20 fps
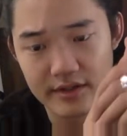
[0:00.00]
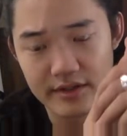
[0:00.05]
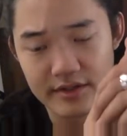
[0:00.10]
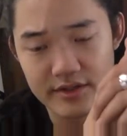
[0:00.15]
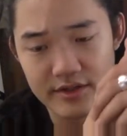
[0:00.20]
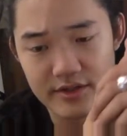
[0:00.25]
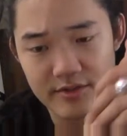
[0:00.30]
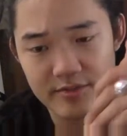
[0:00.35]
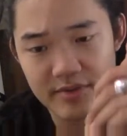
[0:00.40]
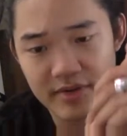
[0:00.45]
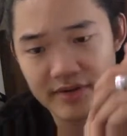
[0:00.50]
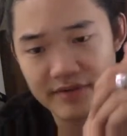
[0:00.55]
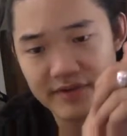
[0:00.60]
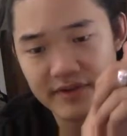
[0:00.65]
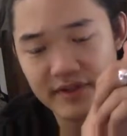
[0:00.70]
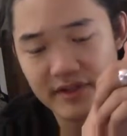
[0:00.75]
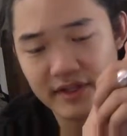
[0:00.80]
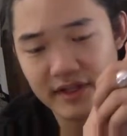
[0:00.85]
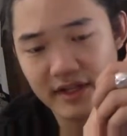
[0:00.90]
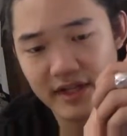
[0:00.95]
So the
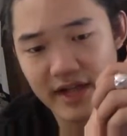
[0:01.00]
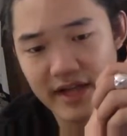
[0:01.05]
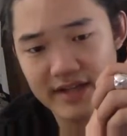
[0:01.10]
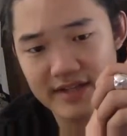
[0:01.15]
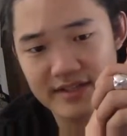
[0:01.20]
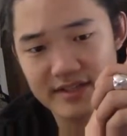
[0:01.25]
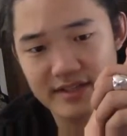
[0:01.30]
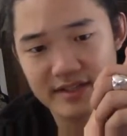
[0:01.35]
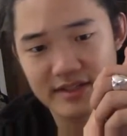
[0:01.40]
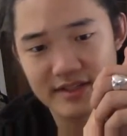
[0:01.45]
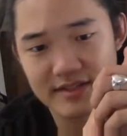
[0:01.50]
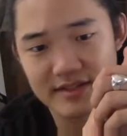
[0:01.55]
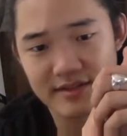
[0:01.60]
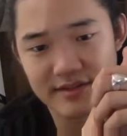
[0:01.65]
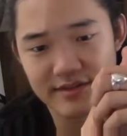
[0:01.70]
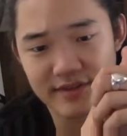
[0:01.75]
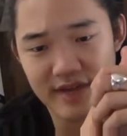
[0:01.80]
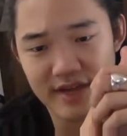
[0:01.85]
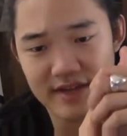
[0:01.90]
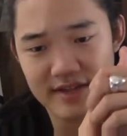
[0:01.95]
perfectly elastic is
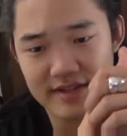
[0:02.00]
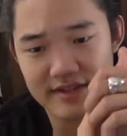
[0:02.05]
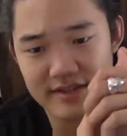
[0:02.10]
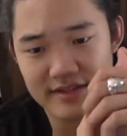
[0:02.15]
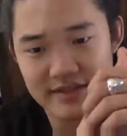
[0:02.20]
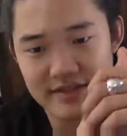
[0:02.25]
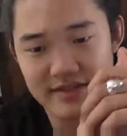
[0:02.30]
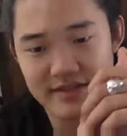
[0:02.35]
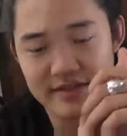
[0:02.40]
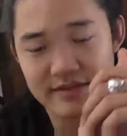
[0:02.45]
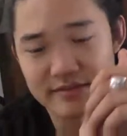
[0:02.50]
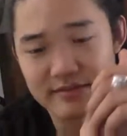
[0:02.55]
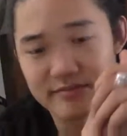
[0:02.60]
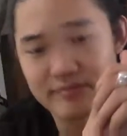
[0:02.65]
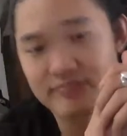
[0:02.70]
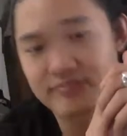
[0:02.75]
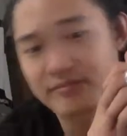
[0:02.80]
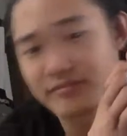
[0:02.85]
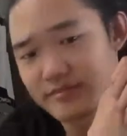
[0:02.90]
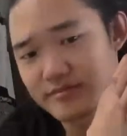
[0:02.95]
the fastest.
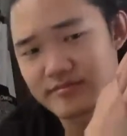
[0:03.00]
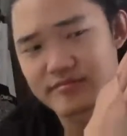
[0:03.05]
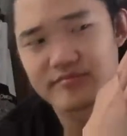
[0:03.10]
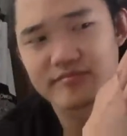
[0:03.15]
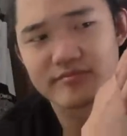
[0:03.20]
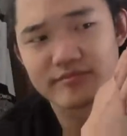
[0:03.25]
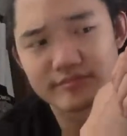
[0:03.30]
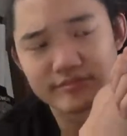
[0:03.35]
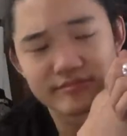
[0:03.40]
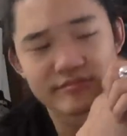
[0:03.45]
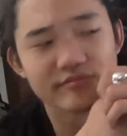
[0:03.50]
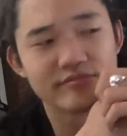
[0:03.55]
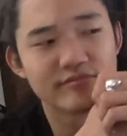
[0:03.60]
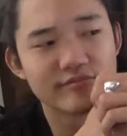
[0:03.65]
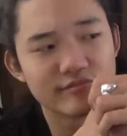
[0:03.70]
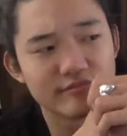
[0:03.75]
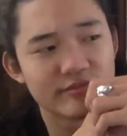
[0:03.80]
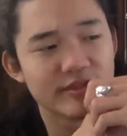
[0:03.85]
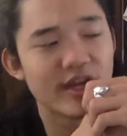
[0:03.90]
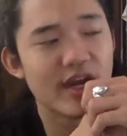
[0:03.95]

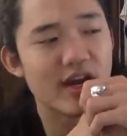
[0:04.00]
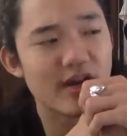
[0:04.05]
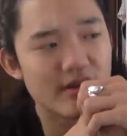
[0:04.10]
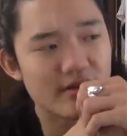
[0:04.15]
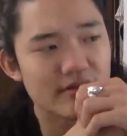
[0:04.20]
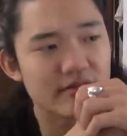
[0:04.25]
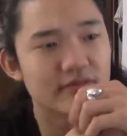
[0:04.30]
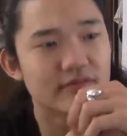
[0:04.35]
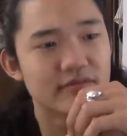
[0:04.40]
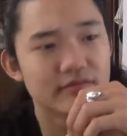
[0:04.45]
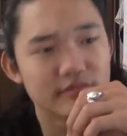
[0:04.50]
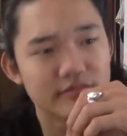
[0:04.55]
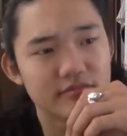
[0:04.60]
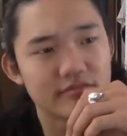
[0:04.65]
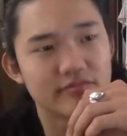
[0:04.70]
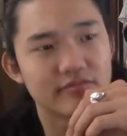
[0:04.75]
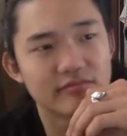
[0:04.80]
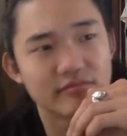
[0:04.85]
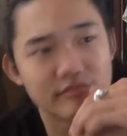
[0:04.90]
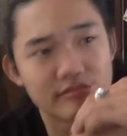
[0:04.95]
Yeah.
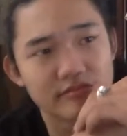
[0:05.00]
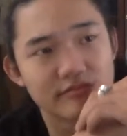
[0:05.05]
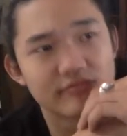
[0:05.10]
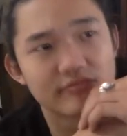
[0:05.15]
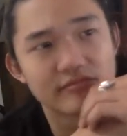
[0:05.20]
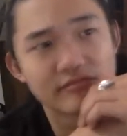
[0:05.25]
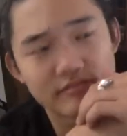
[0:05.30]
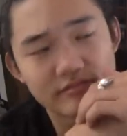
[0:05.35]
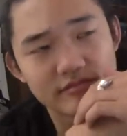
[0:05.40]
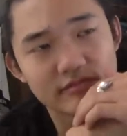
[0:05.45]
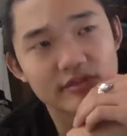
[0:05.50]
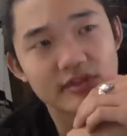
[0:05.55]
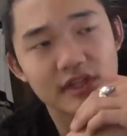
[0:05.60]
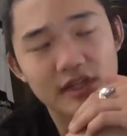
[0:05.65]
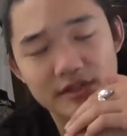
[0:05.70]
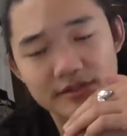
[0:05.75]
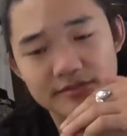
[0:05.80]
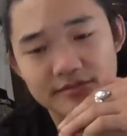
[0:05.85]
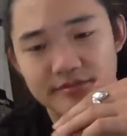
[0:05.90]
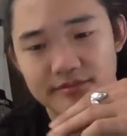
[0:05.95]

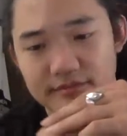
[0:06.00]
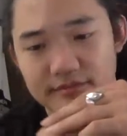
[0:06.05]
Yeah.